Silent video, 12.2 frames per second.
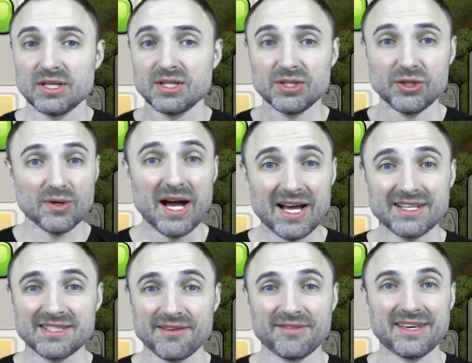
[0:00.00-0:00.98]
You
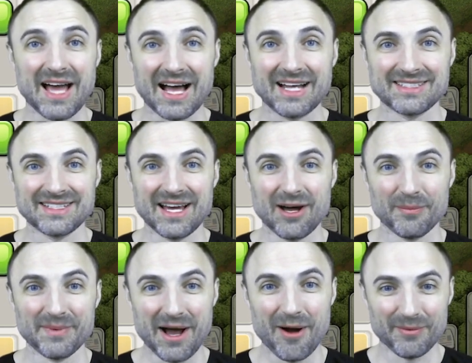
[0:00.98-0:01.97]
guys have got to
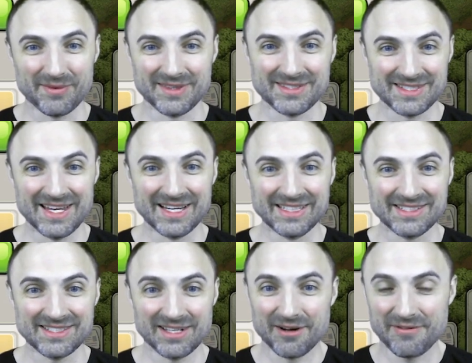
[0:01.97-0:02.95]
help me out with this Yeti
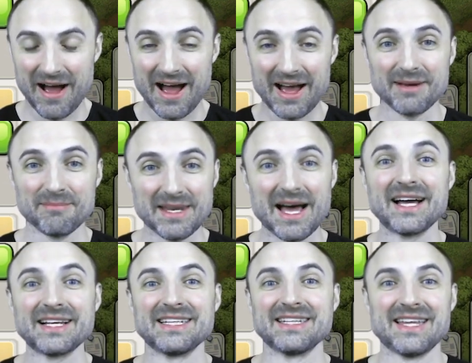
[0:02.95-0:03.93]
stuff. I am
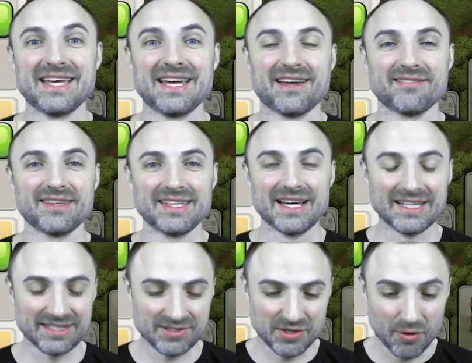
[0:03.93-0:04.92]
not getting the hang of the
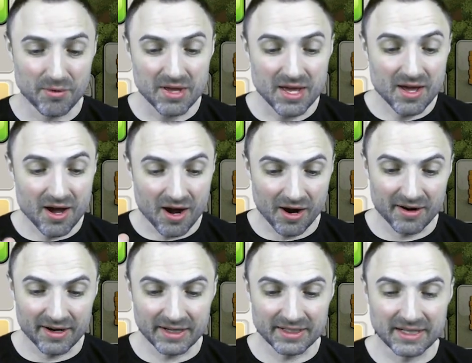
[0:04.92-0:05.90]
Yeti. So,
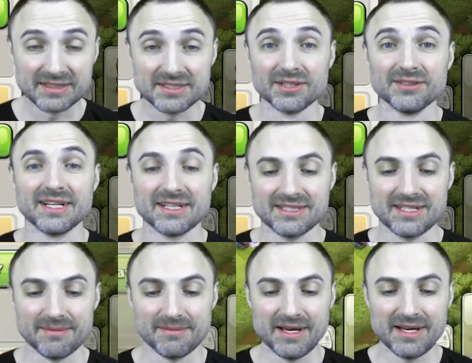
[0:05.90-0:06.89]
alright, until next
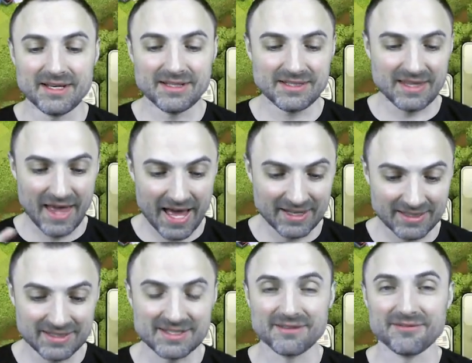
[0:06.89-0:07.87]
time, guys, that
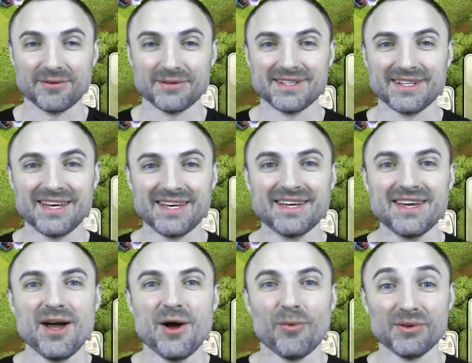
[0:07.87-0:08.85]
does it for today.
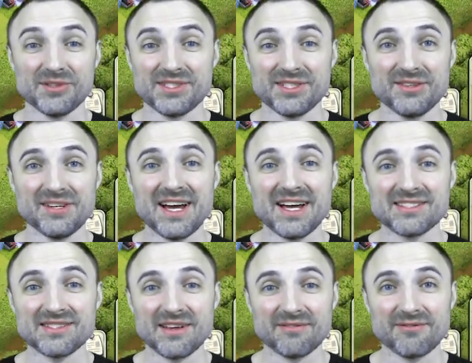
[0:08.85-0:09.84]
We'll see you
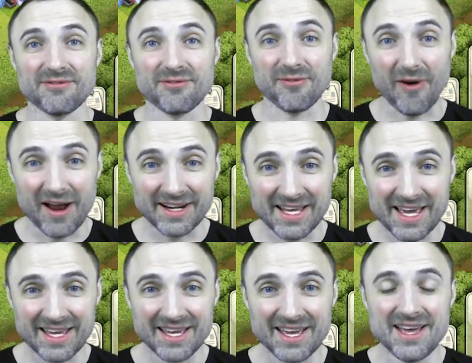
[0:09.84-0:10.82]
guys on
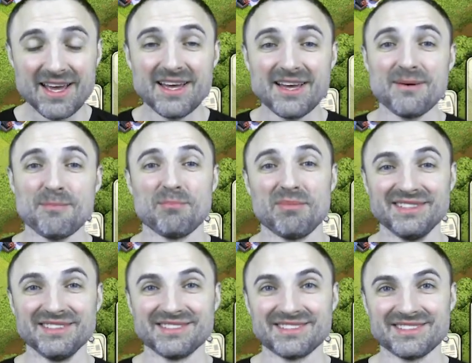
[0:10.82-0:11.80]
Friday.
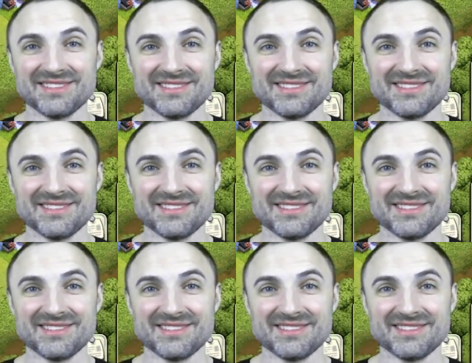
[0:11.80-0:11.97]
Peace.